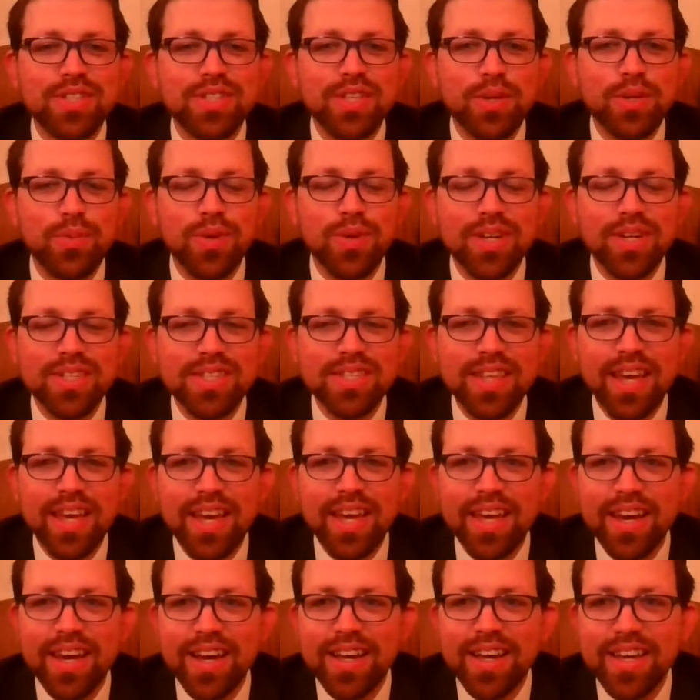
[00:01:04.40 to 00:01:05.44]
He was
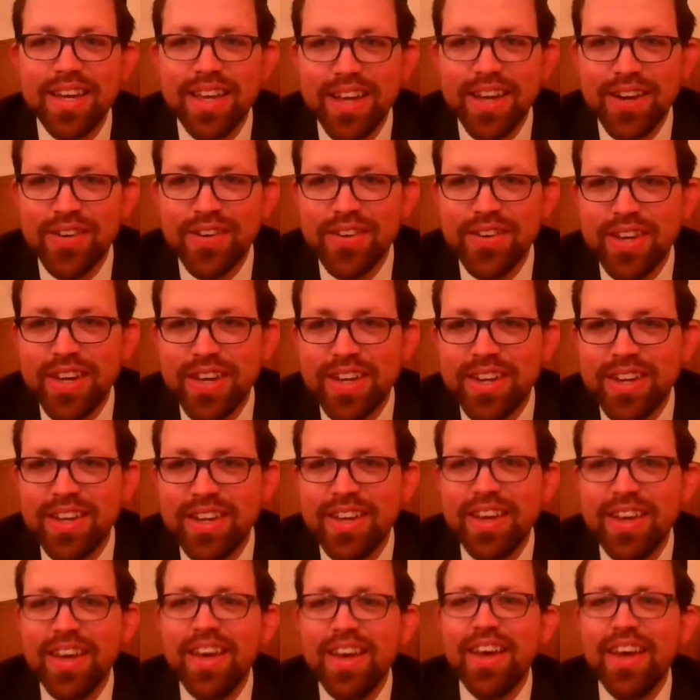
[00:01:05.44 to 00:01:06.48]
a Hungarian.
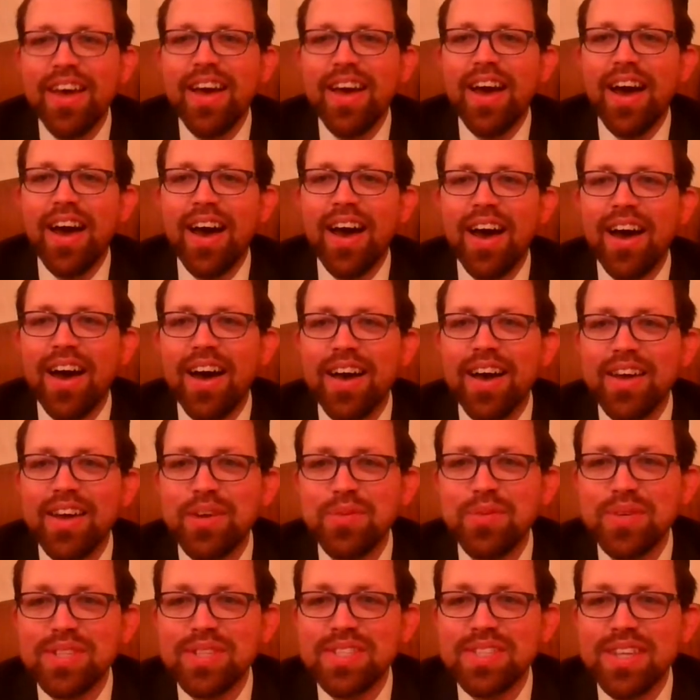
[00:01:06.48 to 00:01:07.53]
He
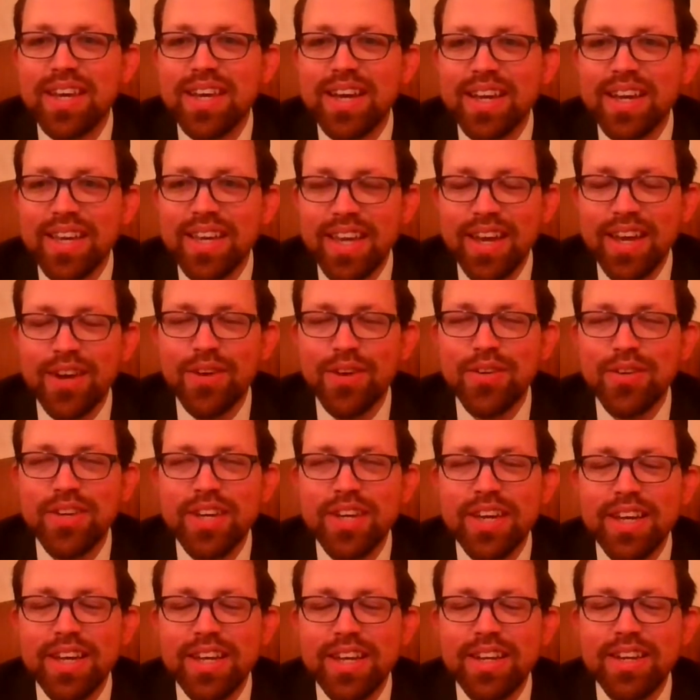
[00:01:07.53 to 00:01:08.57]
was a
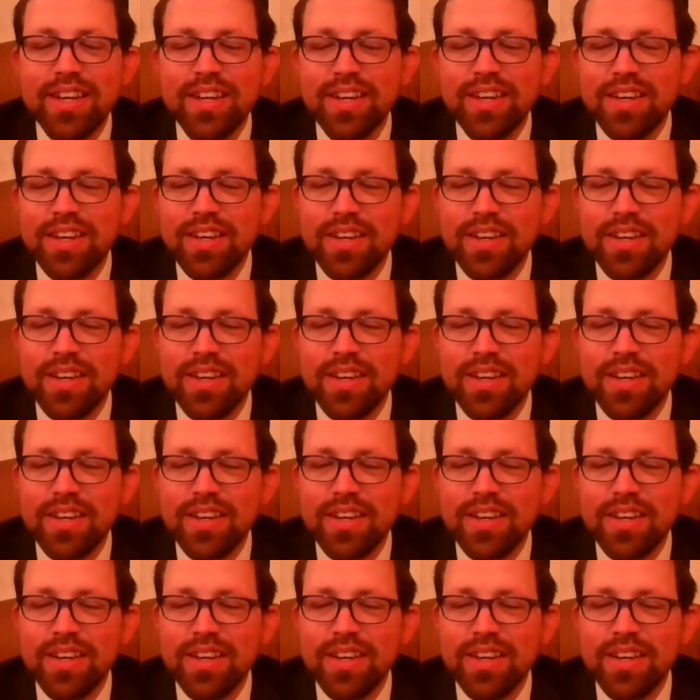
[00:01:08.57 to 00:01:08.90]
Hungarian